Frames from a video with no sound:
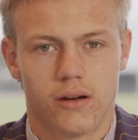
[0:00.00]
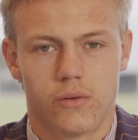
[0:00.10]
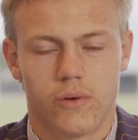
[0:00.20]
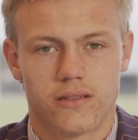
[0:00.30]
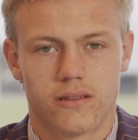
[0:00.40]
here at
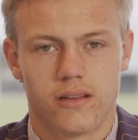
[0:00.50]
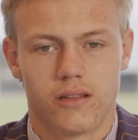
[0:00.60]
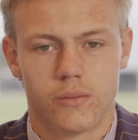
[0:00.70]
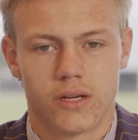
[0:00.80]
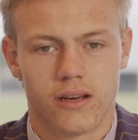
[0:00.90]
Wesley at the
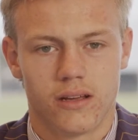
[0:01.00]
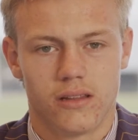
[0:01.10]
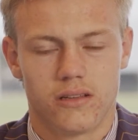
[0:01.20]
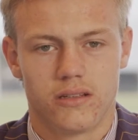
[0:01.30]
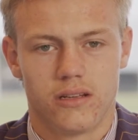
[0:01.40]
beginning of
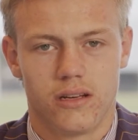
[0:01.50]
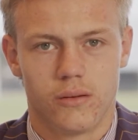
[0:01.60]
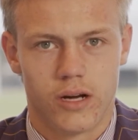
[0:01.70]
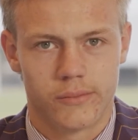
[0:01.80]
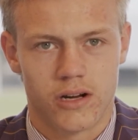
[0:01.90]
this year.
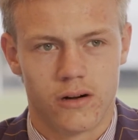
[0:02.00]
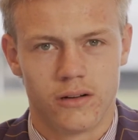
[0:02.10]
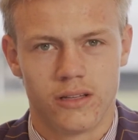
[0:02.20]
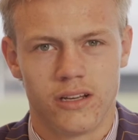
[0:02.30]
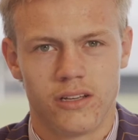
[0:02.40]
I'm
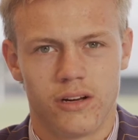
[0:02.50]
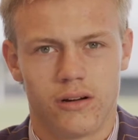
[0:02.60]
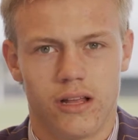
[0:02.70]
currently in Year